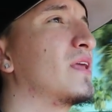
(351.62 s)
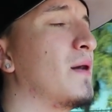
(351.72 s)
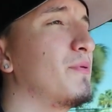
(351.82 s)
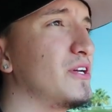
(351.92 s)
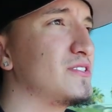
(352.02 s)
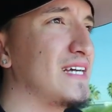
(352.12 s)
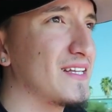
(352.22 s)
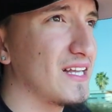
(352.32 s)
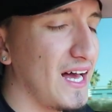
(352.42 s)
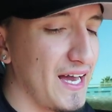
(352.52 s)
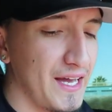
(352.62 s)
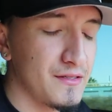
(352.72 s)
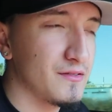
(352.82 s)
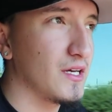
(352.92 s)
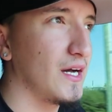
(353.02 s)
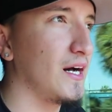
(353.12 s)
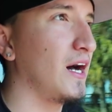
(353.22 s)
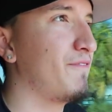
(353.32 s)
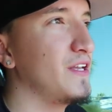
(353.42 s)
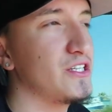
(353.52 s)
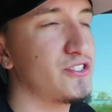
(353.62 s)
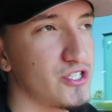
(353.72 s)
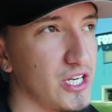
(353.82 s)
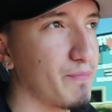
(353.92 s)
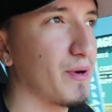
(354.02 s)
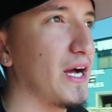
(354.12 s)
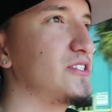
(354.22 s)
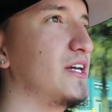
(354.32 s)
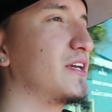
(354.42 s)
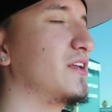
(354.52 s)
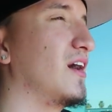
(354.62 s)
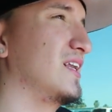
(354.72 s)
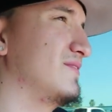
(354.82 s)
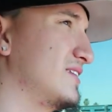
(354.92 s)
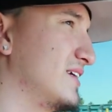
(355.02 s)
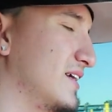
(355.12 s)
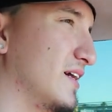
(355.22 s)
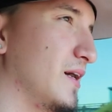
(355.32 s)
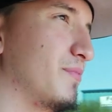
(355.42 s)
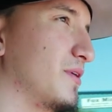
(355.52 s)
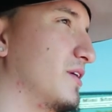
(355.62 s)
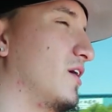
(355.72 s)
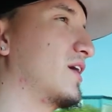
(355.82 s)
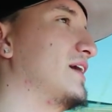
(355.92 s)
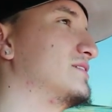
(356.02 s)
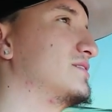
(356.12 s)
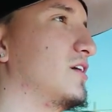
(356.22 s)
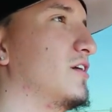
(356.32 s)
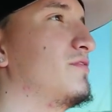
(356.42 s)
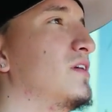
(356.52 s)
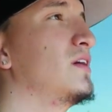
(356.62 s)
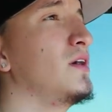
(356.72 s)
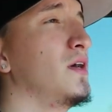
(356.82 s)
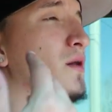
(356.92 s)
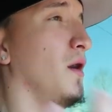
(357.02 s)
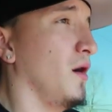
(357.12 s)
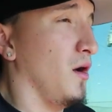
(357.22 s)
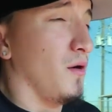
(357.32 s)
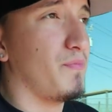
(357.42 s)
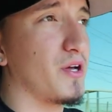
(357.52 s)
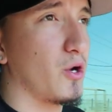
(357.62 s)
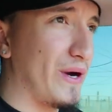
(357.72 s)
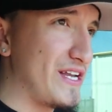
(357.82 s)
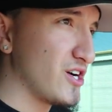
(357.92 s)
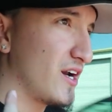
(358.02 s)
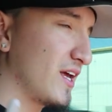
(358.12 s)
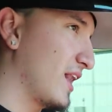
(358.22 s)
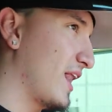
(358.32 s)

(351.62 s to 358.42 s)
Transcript: a couple years down the line, uh, I finished the Jeep project. You know, I lifted it up, you know, all kinds of stuff. Put a winch on it,